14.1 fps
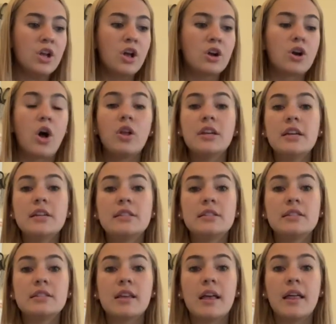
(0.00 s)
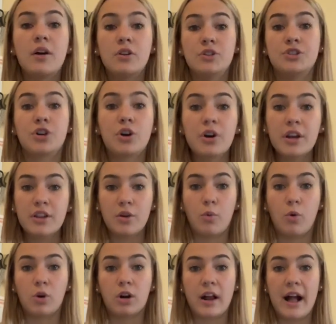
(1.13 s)
Colonists during the
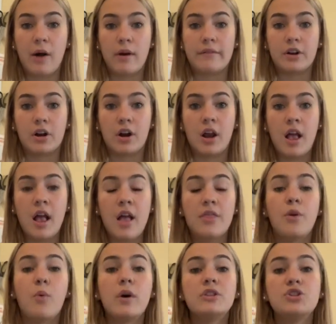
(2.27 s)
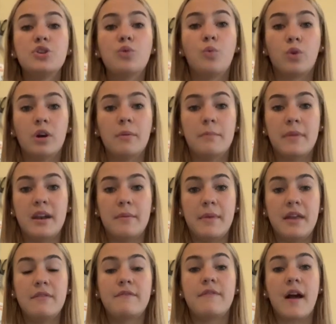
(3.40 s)
war, however, the ones who weren't
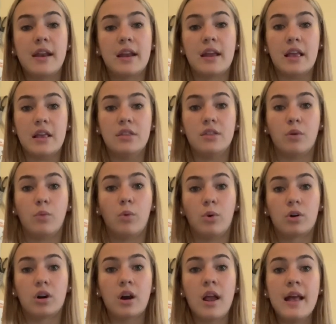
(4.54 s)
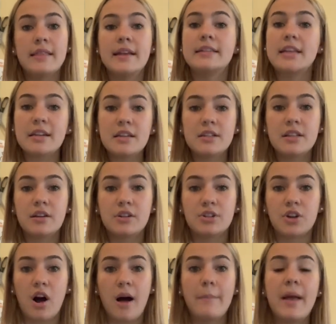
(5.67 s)
Minutemen fighting in the war, they tended to their
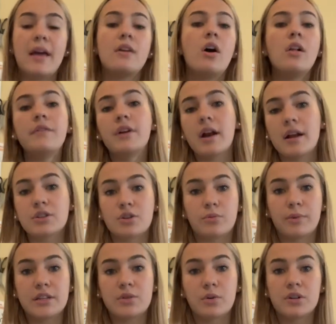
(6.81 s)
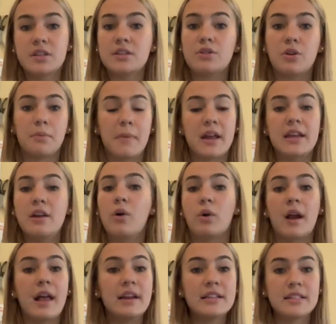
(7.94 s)
job, and all of their extra resources or money or
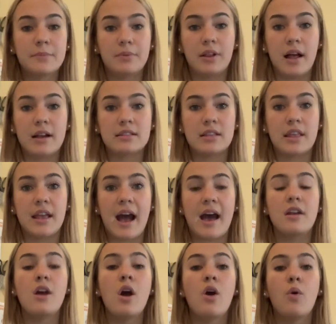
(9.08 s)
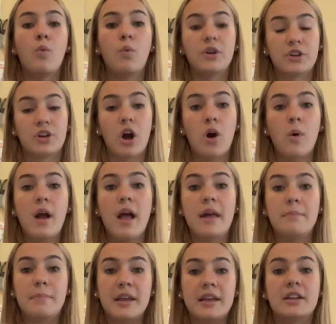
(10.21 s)
any supplies that they had would go
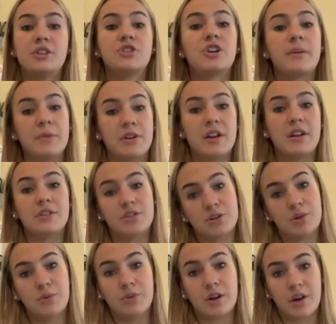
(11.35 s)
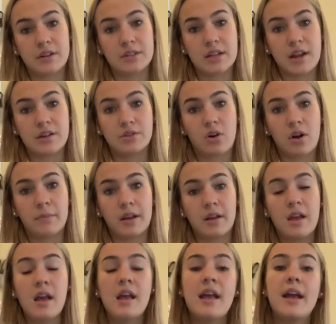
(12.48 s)
and be contributed to the Continental Army.
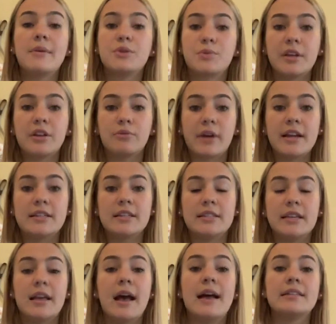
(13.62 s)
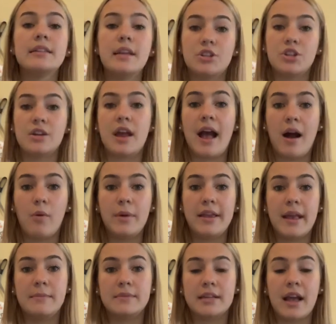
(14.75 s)
It was really great to see as a nation how we
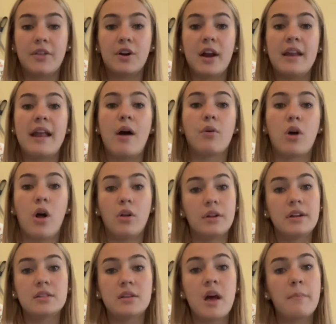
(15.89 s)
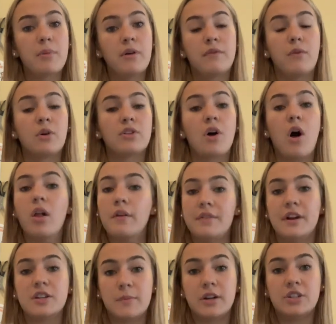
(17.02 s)
came together and how colonists put forth all of
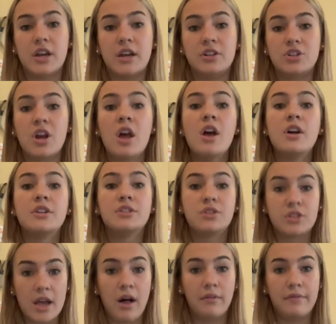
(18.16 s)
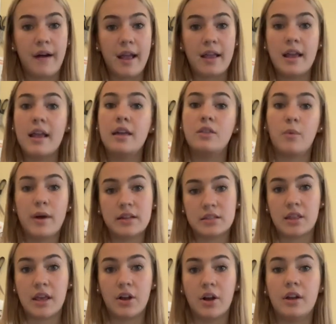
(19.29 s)
their spare change to help fight in the ways that
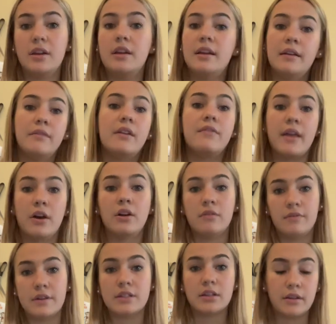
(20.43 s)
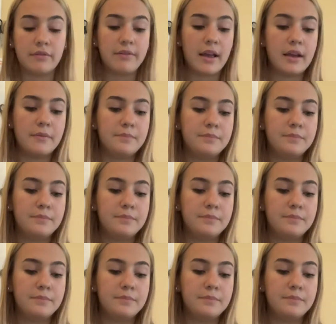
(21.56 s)
they could, even if they couldn't physically fight.